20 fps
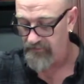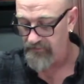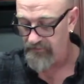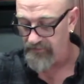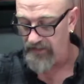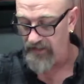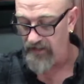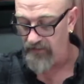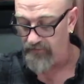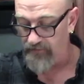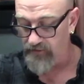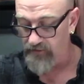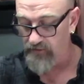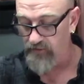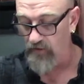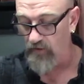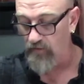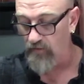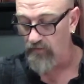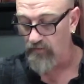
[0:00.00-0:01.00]
Now you
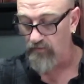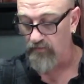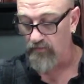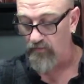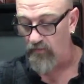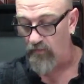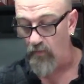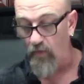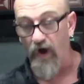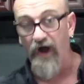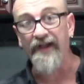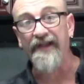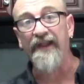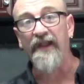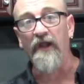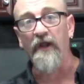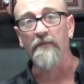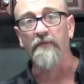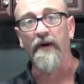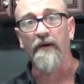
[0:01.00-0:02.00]
don't want
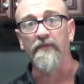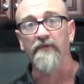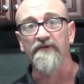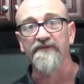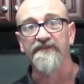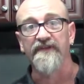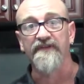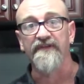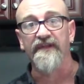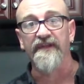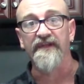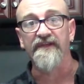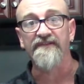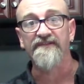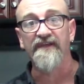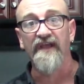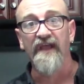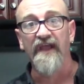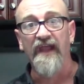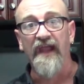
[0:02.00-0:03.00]
air bubbles in
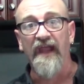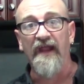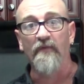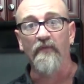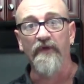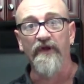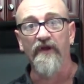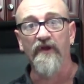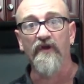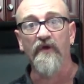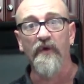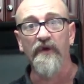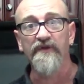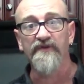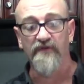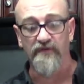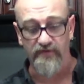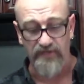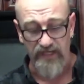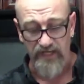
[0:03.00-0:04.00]
these, and we are going
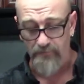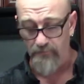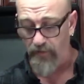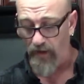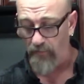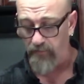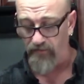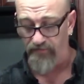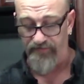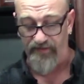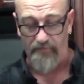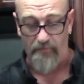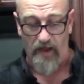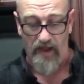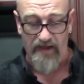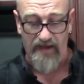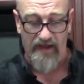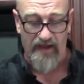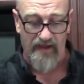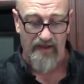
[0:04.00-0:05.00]
to debubble them.
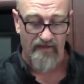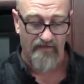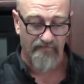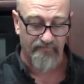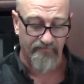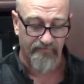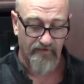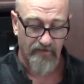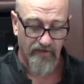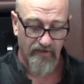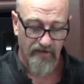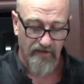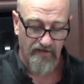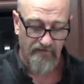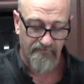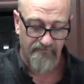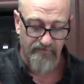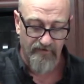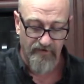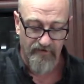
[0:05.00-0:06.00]
I have a
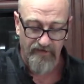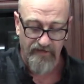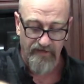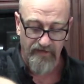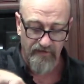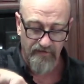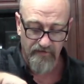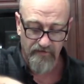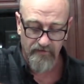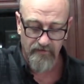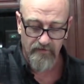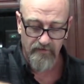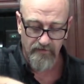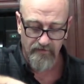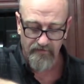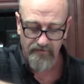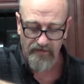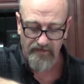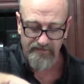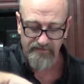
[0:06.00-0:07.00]
very
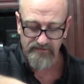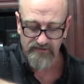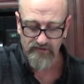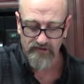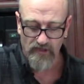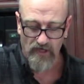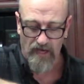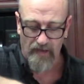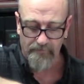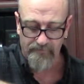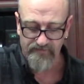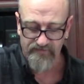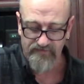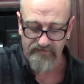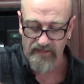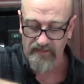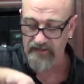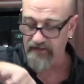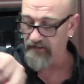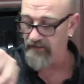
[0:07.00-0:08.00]
nice
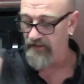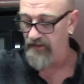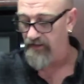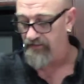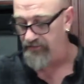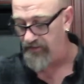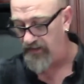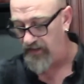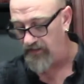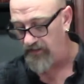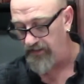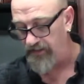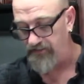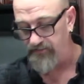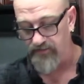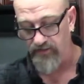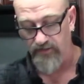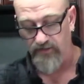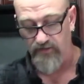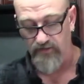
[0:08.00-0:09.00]
chopstick that I like
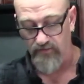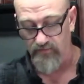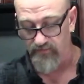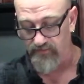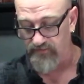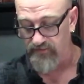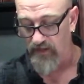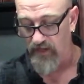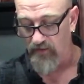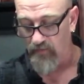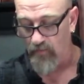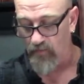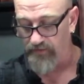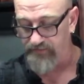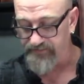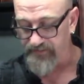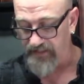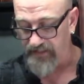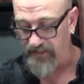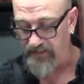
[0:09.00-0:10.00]
to use
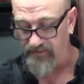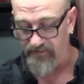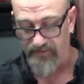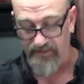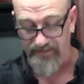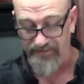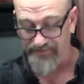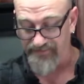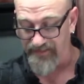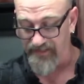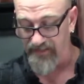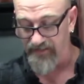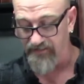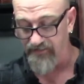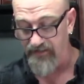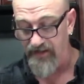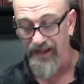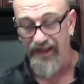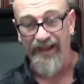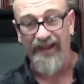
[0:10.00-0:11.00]
once I get these
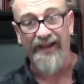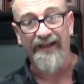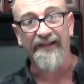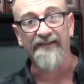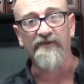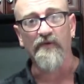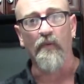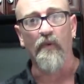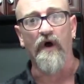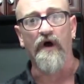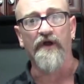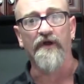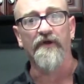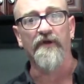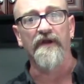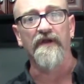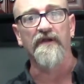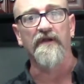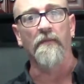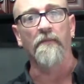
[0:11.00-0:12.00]
in and get the water
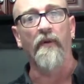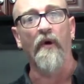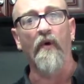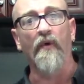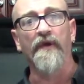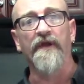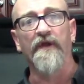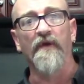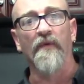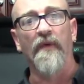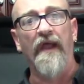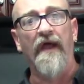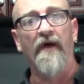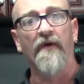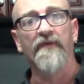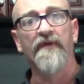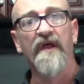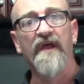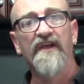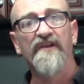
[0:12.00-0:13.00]
in, to poke it
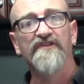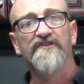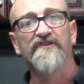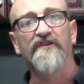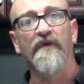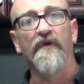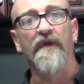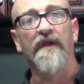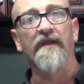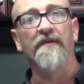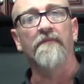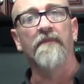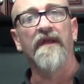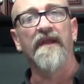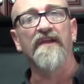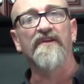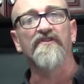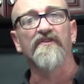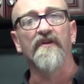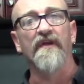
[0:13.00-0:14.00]
around, stir it, and
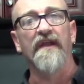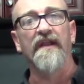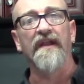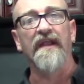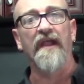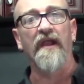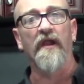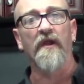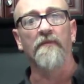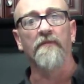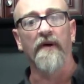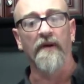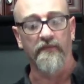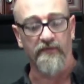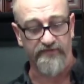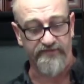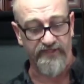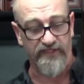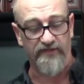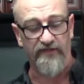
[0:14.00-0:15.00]
make sure any air
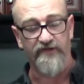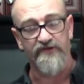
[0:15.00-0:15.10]
bubbles in the